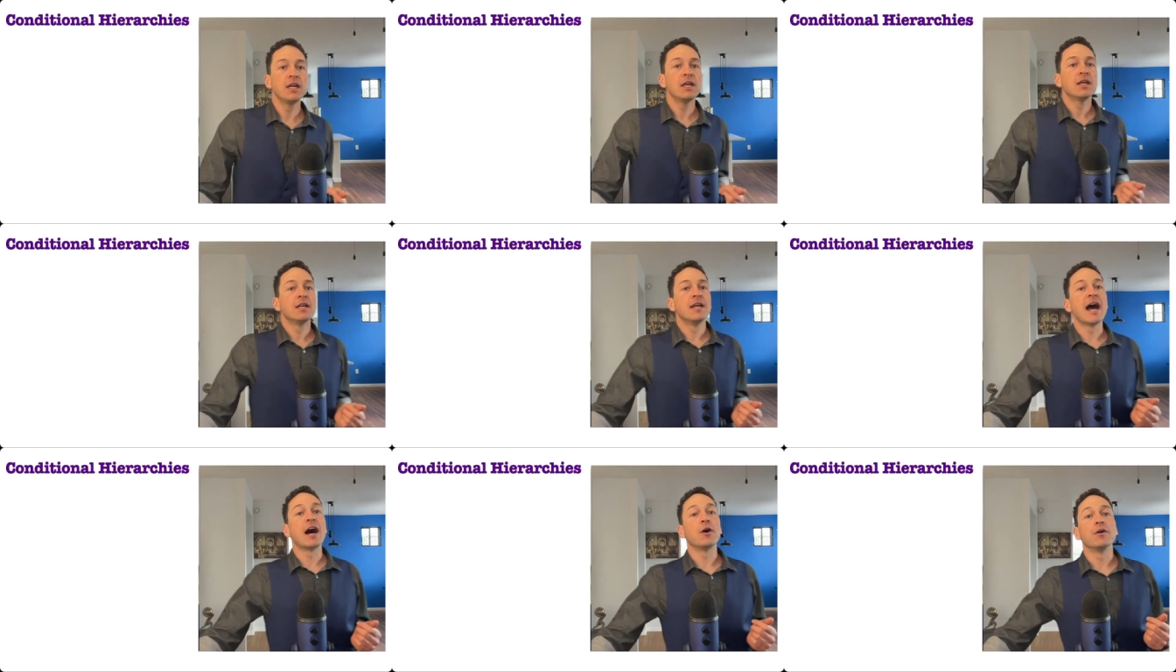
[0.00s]

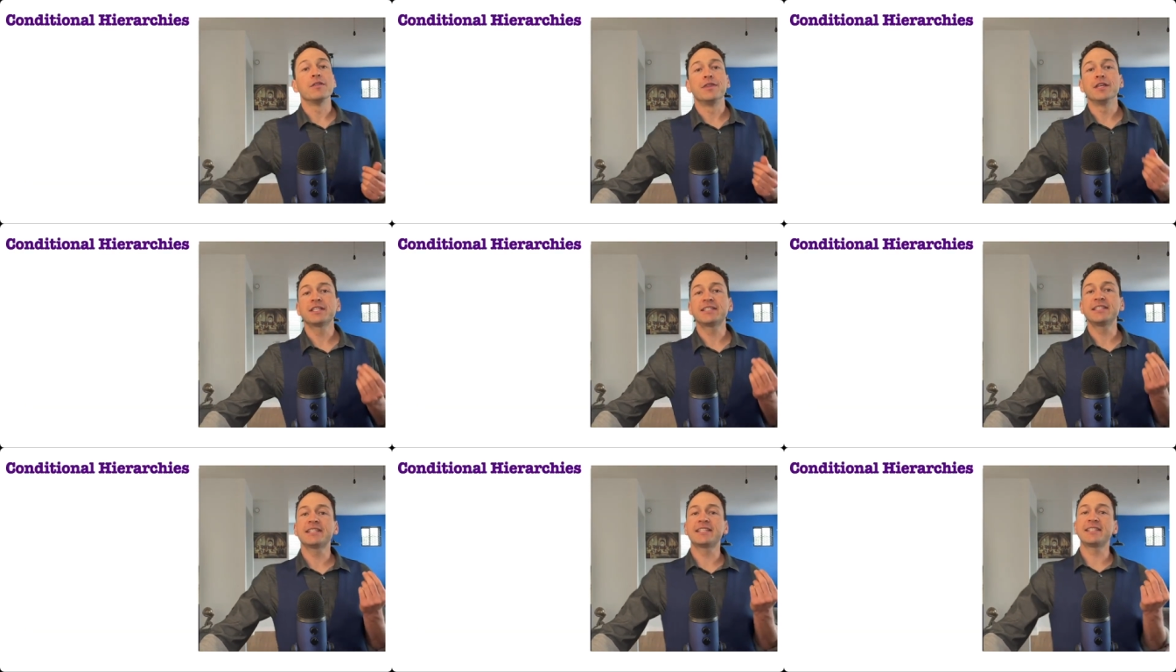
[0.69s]
Now, this
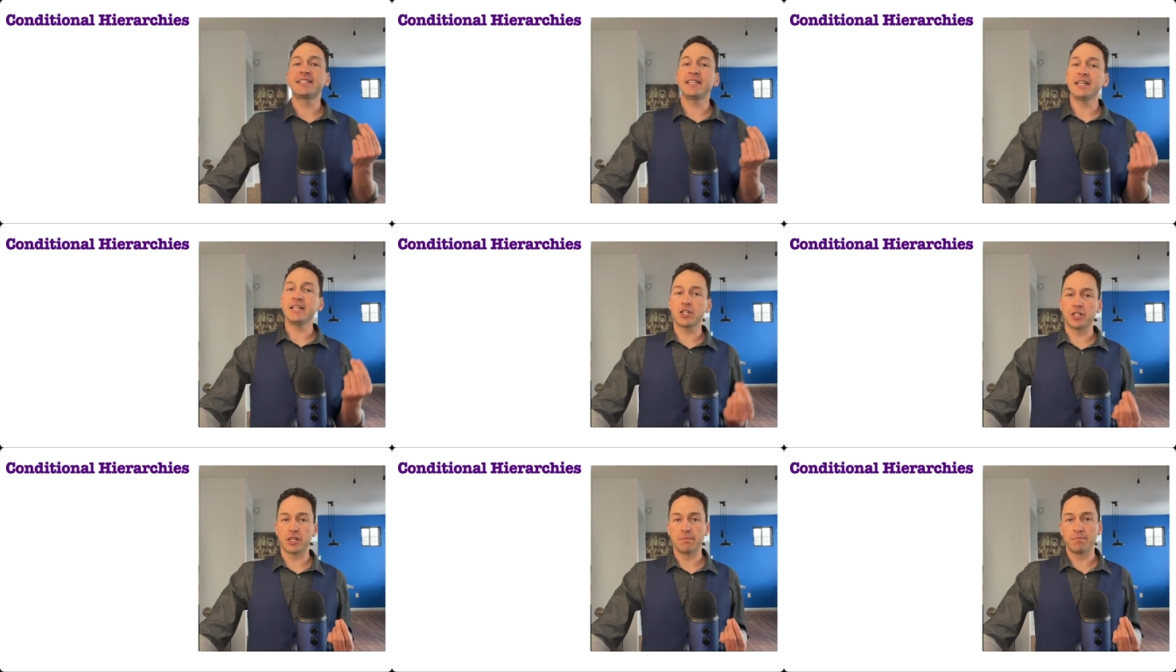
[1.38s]

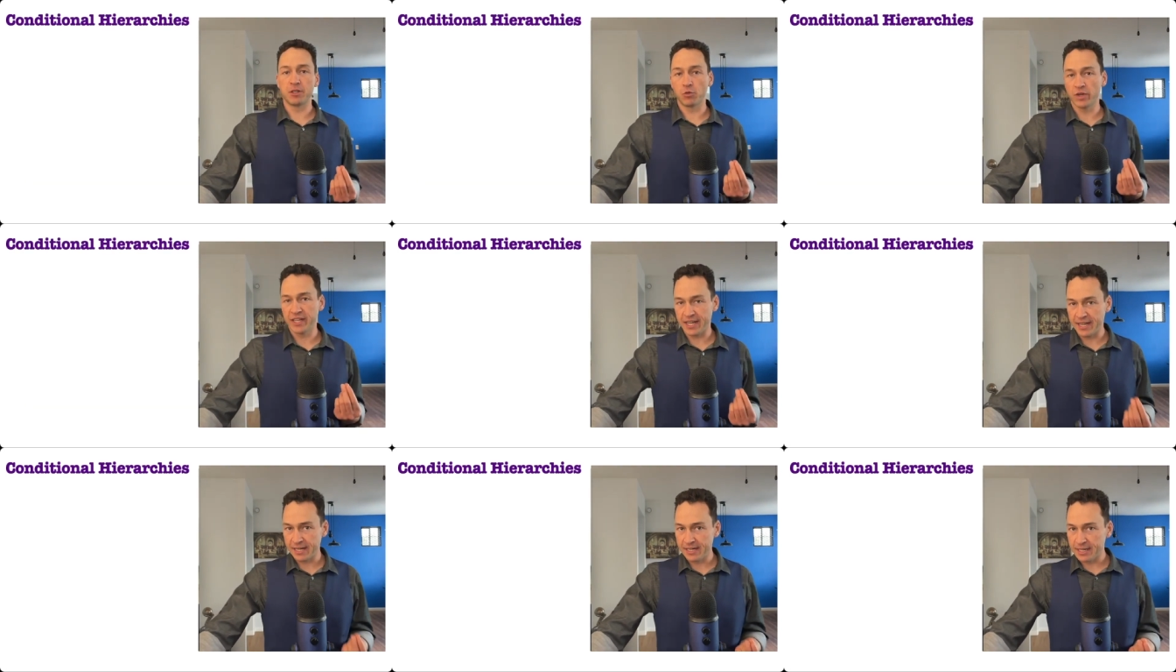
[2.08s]
distinction between
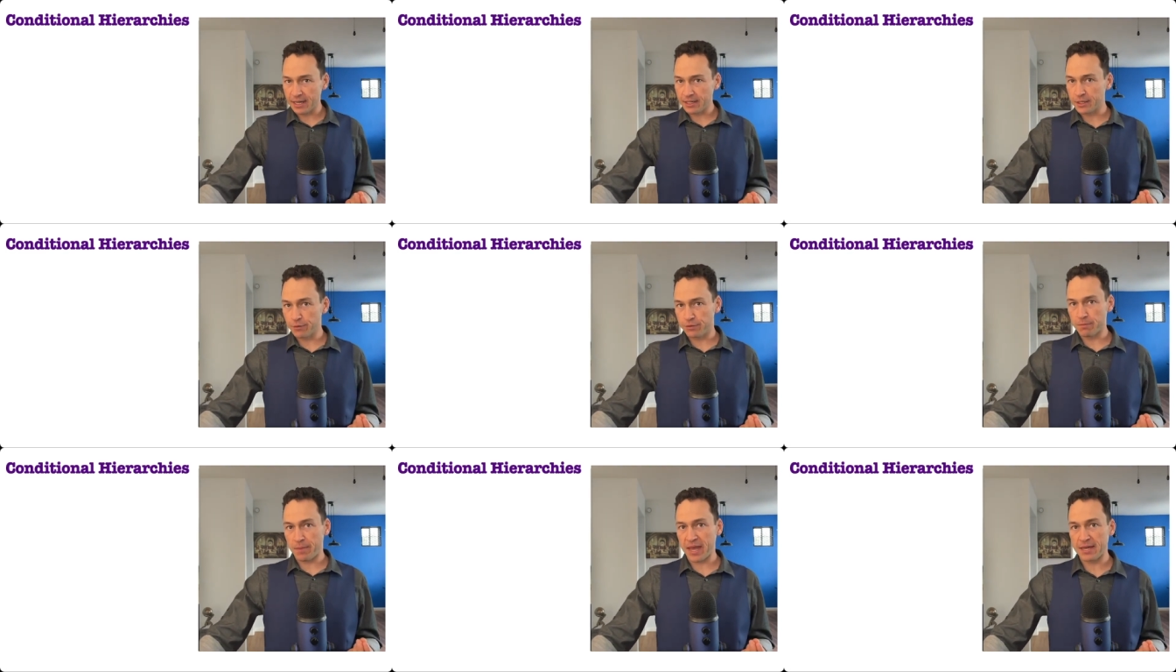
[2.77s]
inductive
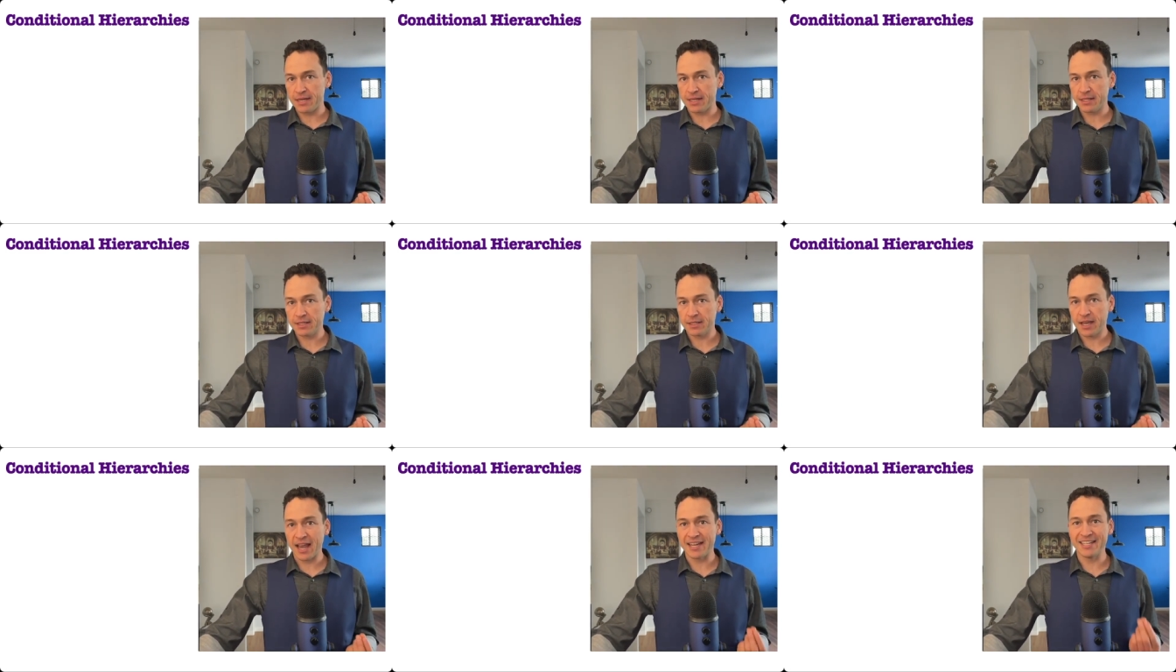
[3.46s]

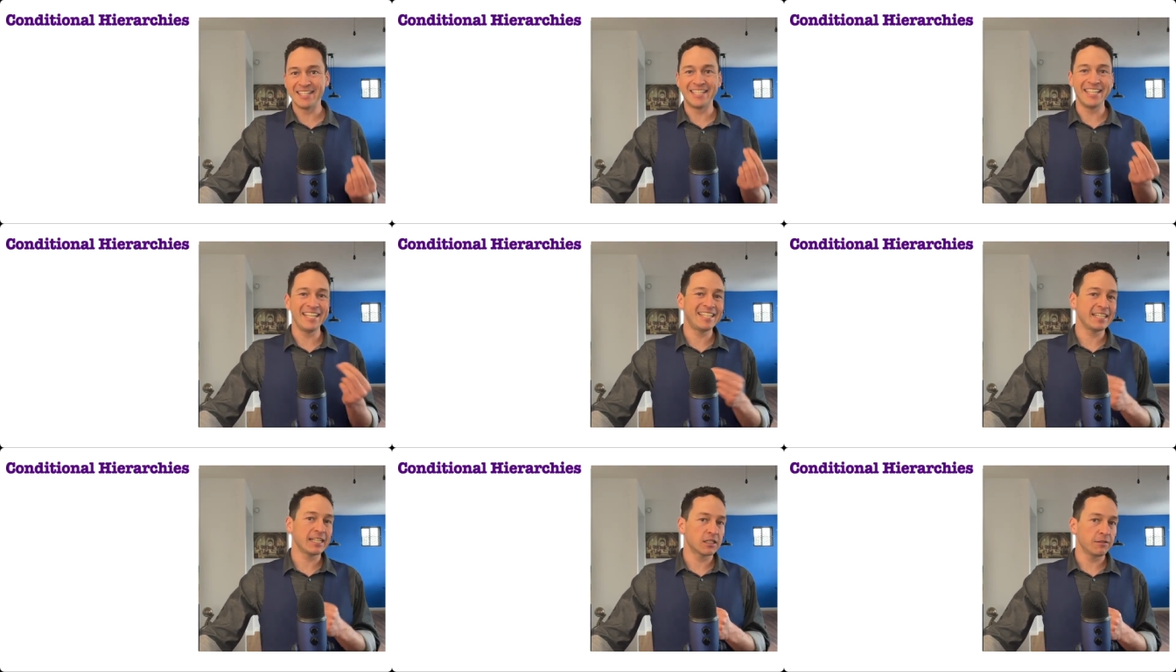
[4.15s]
dependence and
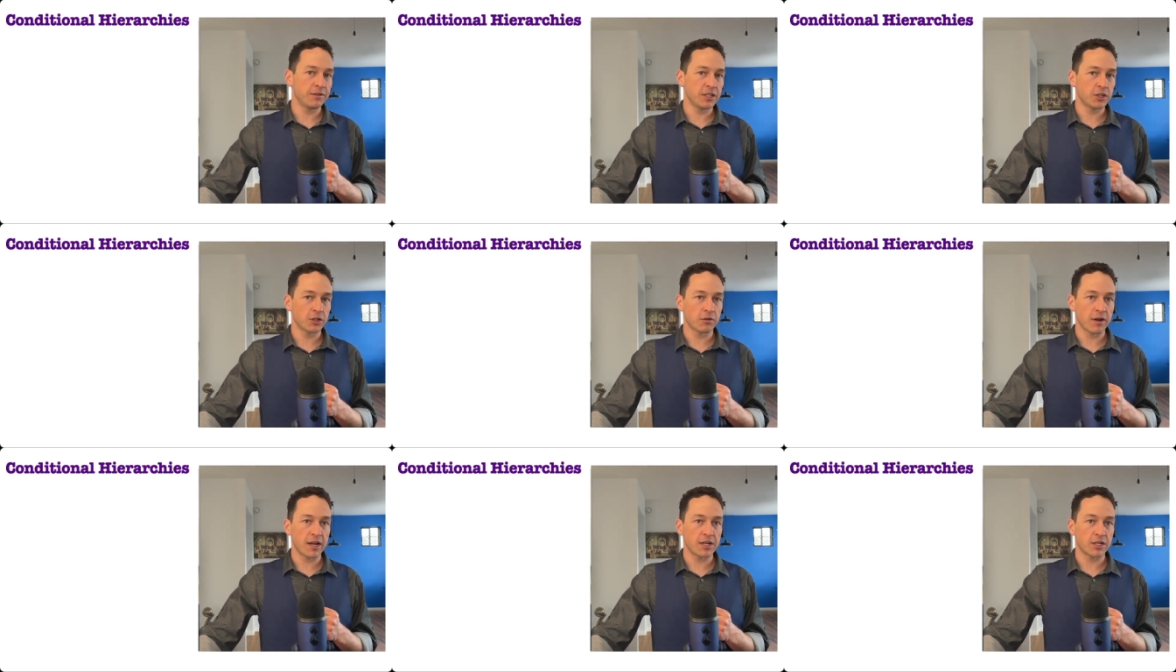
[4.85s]
deductive
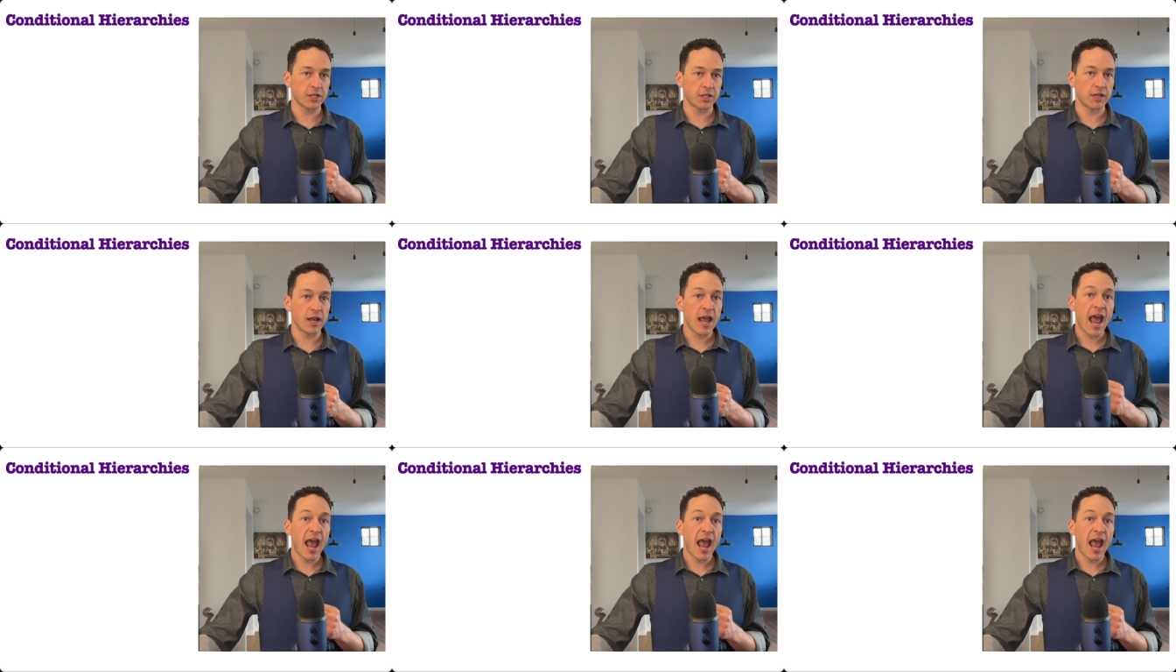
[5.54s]
integration,